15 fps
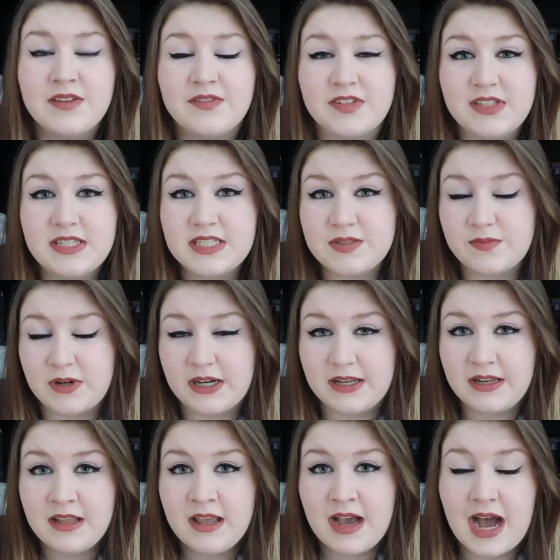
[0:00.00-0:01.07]
For this
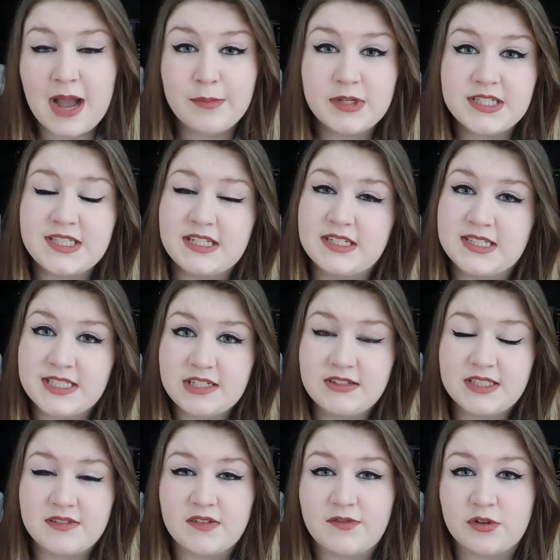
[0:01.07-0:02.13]
one, I'm going to say the
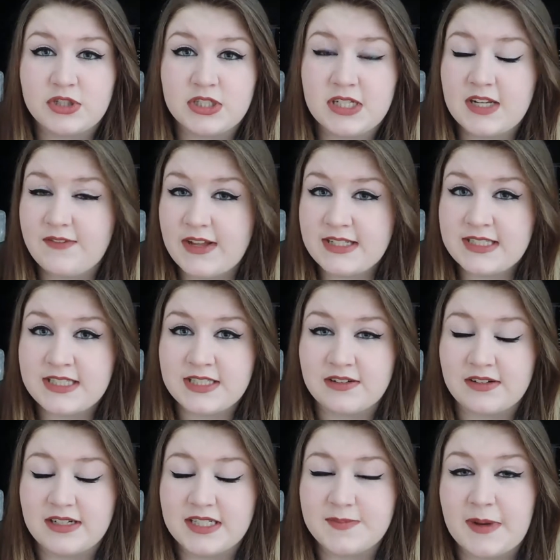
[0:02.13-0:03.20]
Series of Unfortunate Events
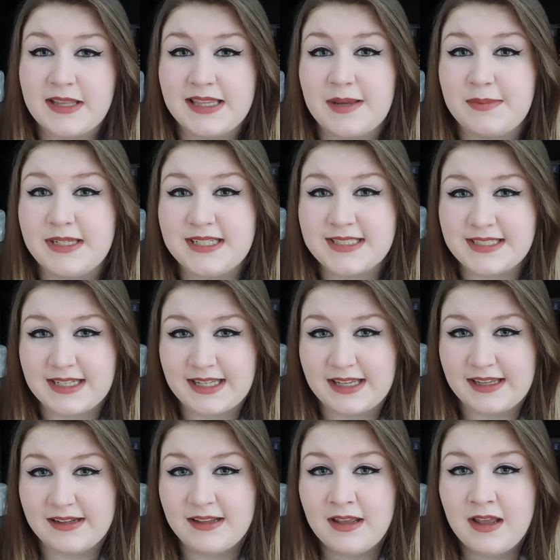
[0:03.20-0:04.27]
series by Lemony
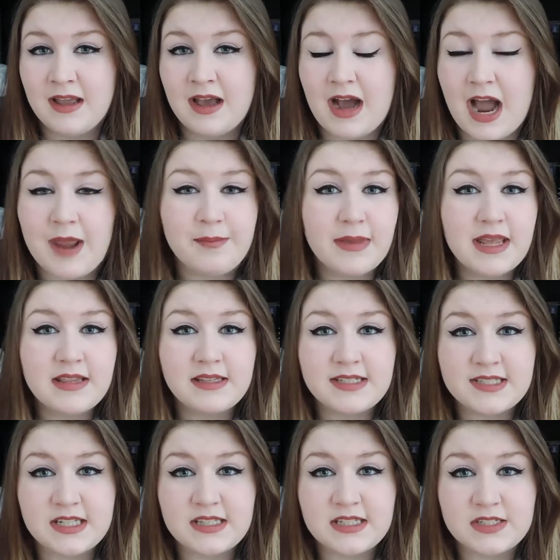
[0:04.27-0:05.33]
Snicket. I mainly
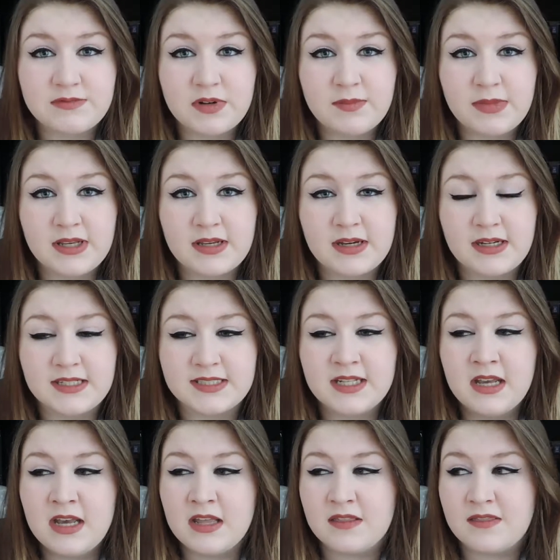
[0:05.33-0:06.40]
say this one because
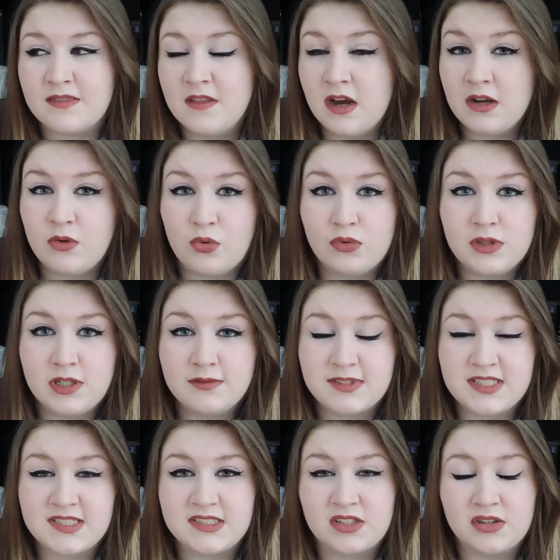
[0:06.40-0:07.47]
not only
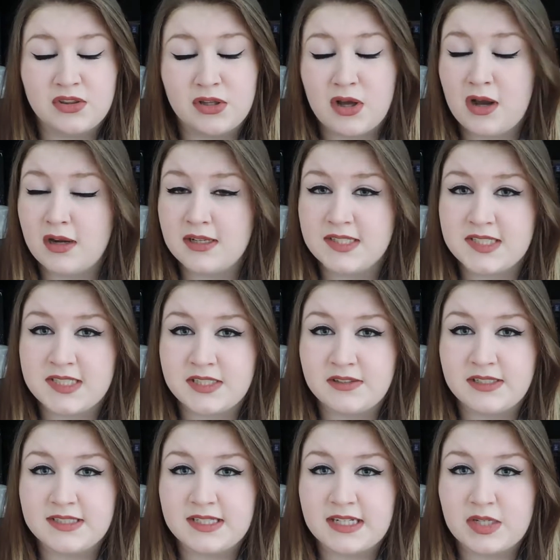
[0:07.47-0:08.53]
was this the longest
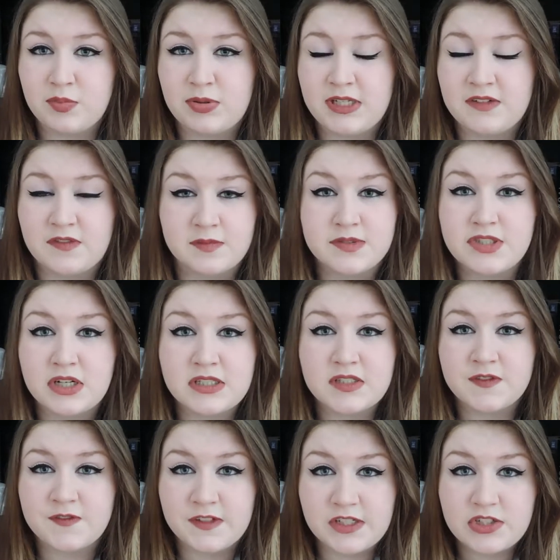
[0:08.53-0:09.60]
series I completed from start
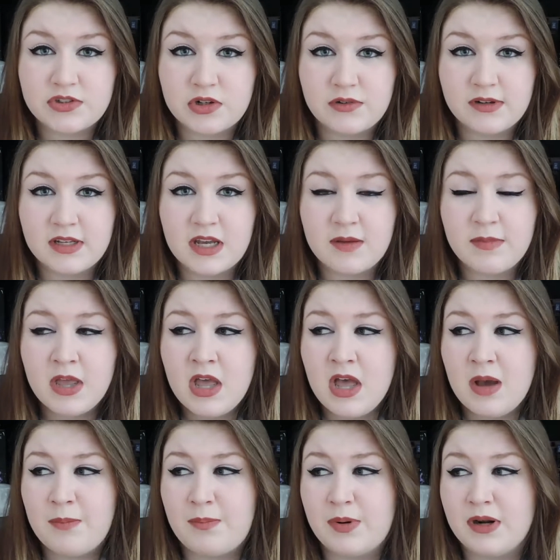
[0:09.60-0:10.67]
to finish growing up,
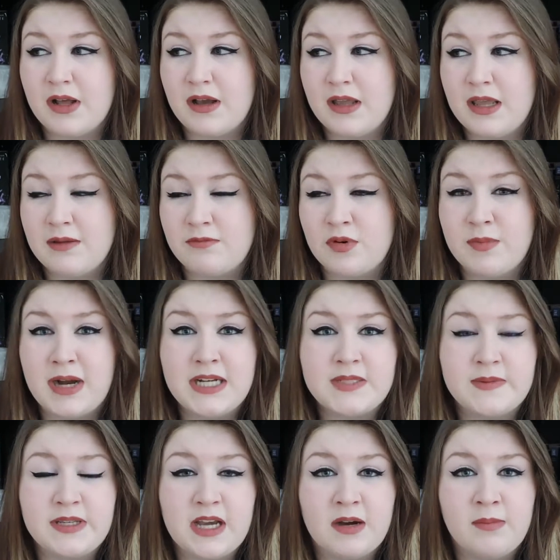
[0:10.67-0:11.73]
but it
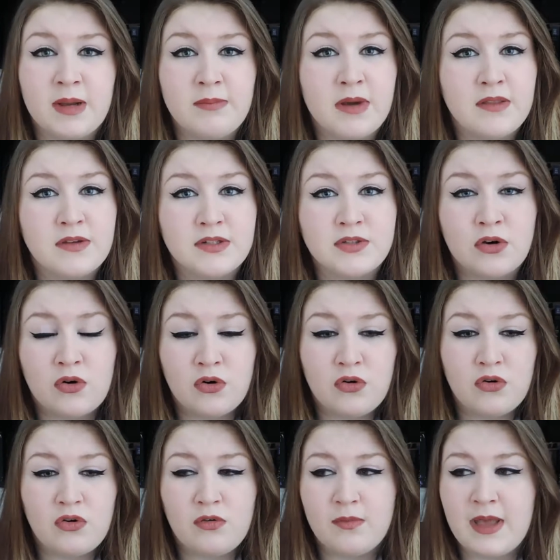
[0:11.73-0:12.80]
reminds me of my mother's
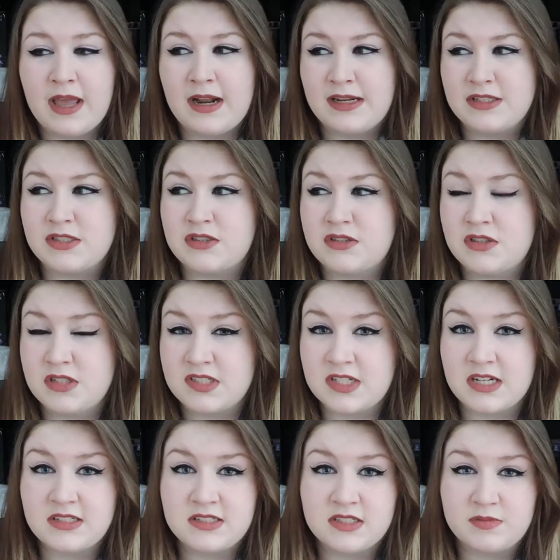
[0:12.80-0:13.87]
home, and I
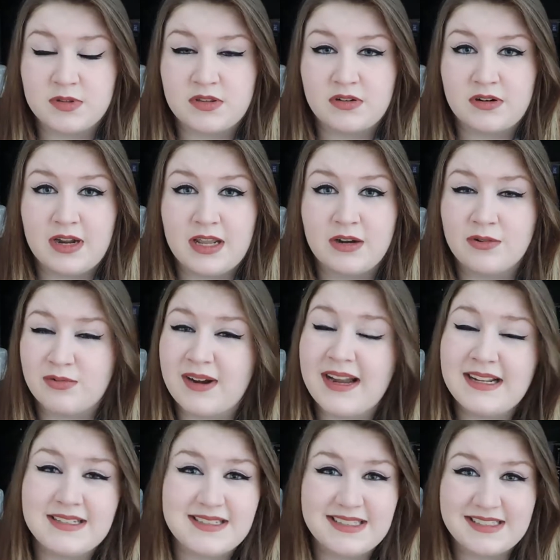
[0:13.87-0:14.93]
discussed this with her in
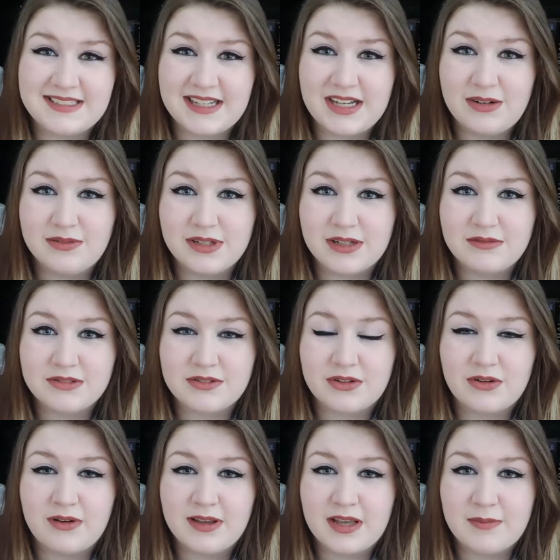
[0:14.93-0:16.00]
great detail when I was
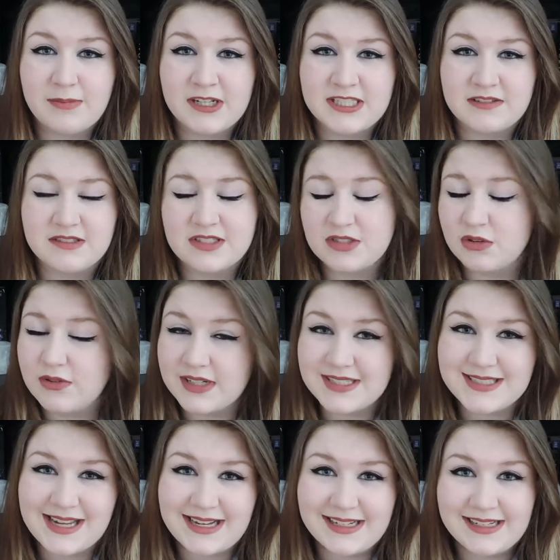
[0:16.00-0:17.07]
growing up because I was so
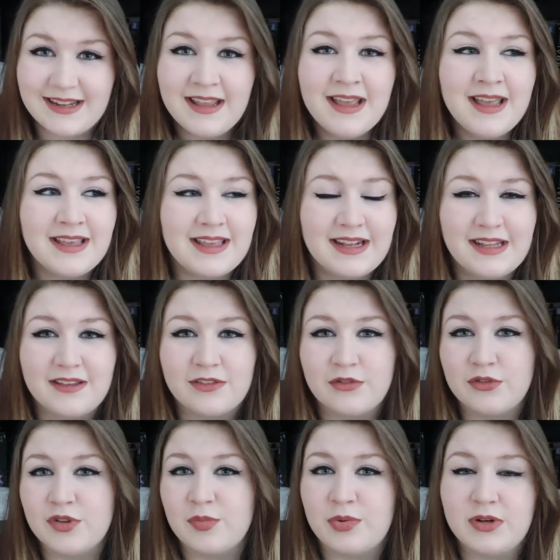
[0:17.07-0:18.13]
excited getting
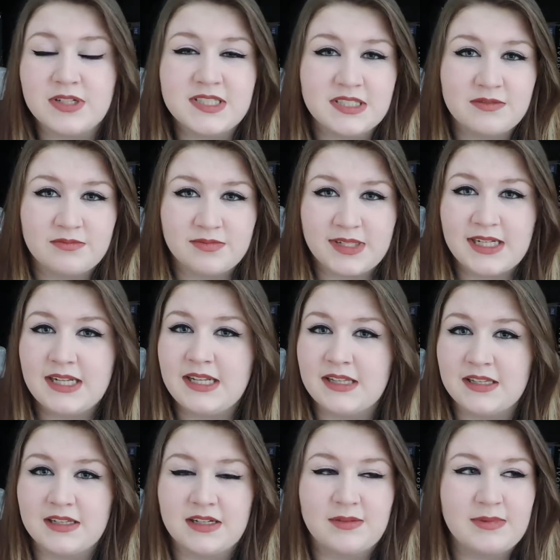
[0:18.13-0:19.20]
through the books and
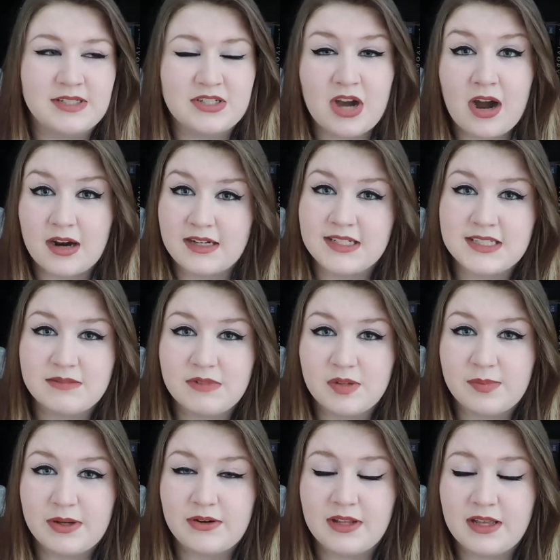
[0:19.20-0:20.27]
reading them and talking to
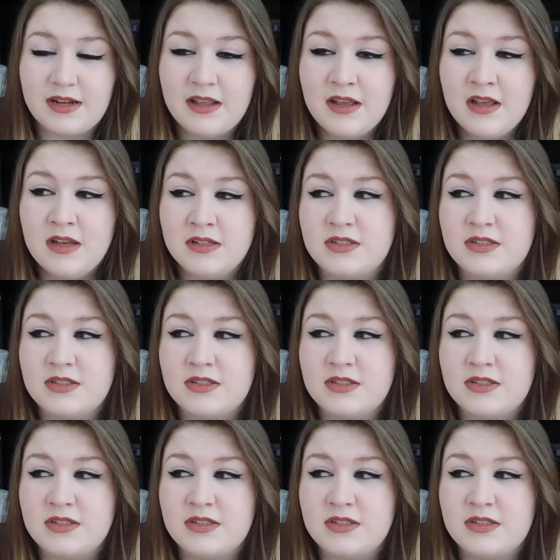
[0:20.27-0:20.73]
someone about it.